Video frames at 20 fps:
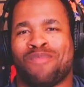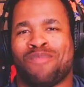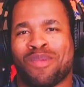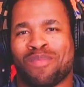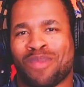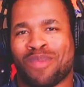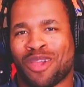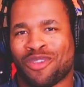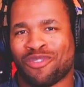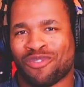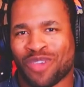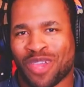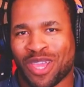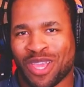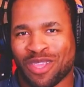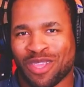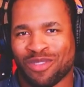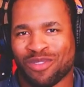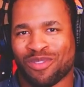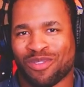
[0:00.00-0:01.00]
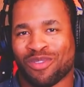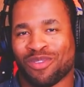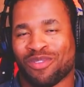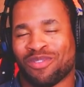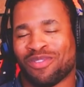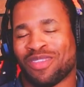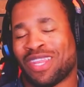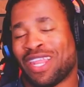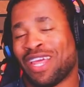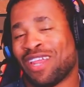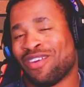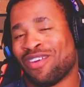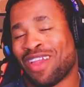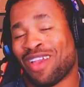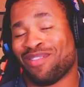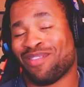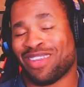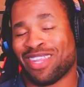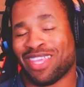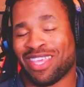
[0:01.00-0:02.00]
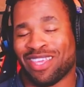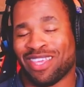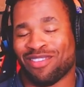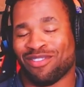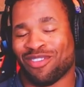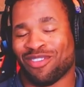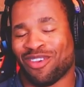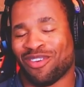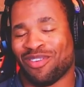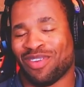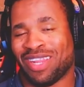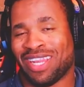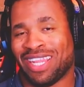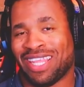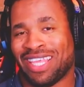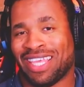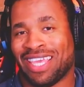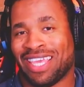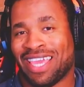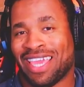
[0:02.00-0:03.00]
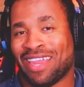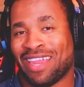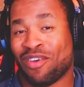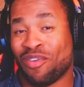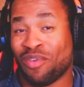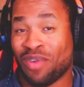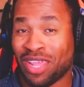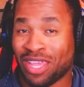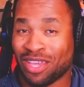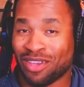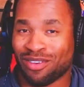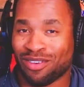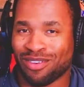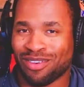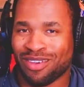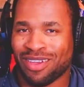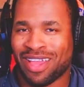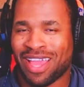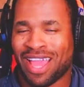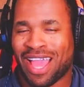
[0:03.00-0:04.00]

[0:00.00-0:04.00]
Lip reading: people are trying to say that gravity is not really real,